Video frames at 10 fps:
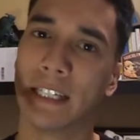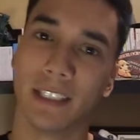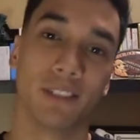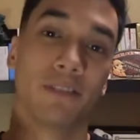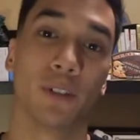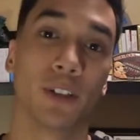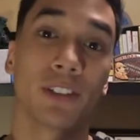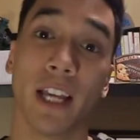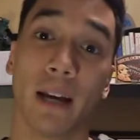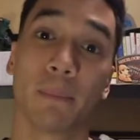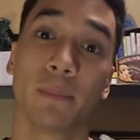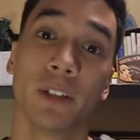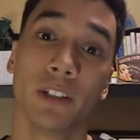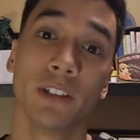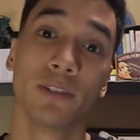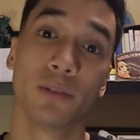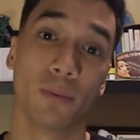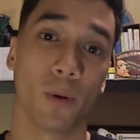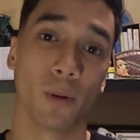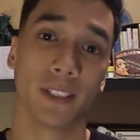is the first step
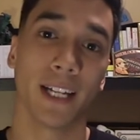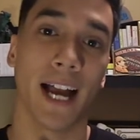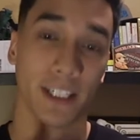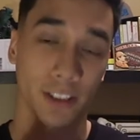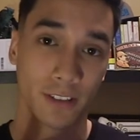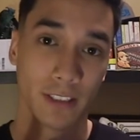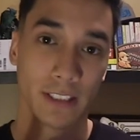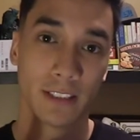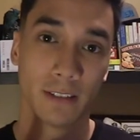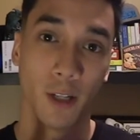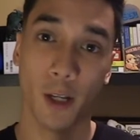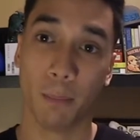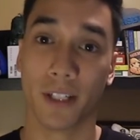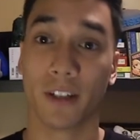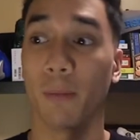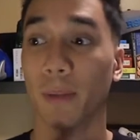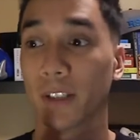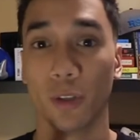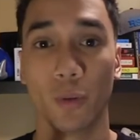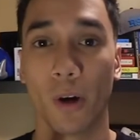towards actually becoming
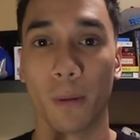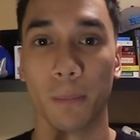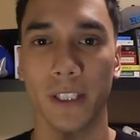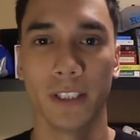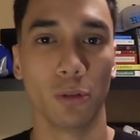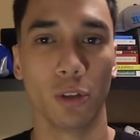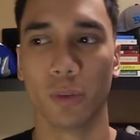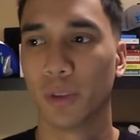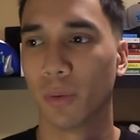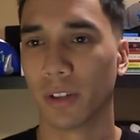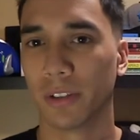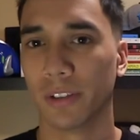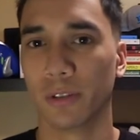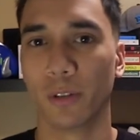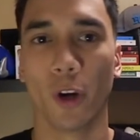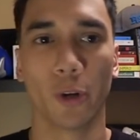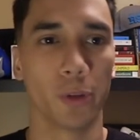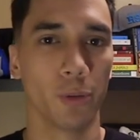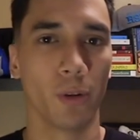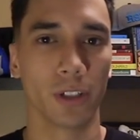who you want to be, doing what you want to do, going where
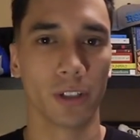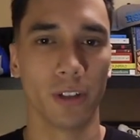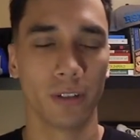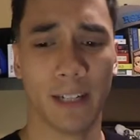you want to go.